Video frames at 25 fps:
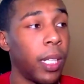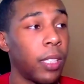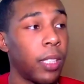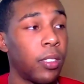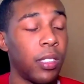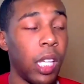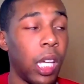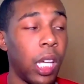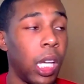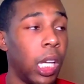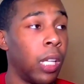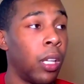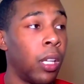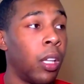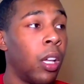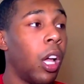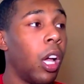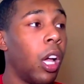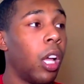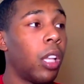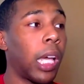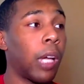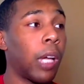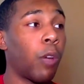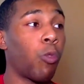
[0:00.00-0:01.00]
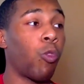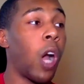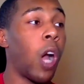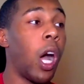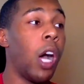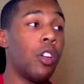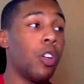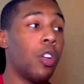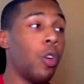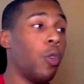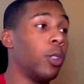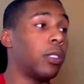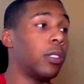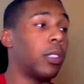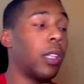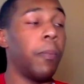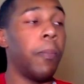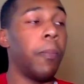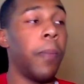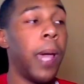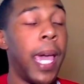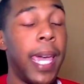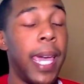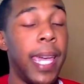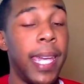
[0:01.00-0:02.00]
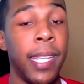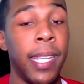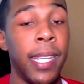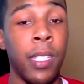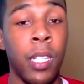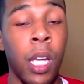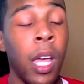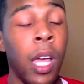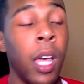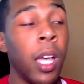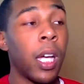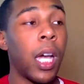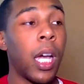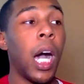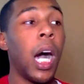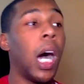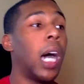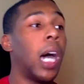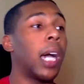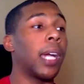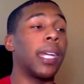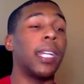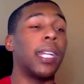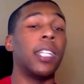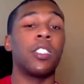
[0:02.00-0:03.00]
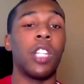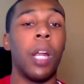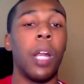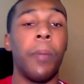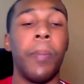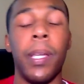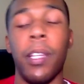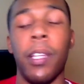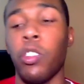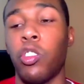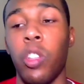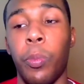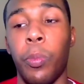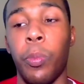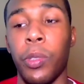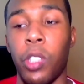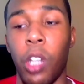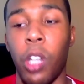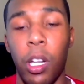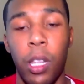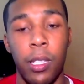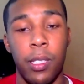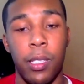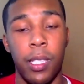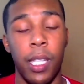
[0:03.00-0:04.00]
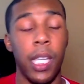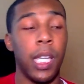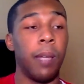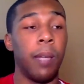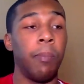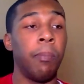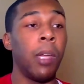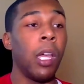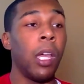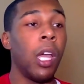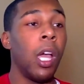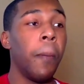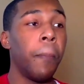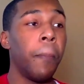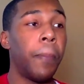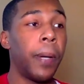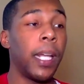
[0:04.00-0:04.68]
I'm not saying, like, Rondo is the main cog and he's going to be the superstar of the team,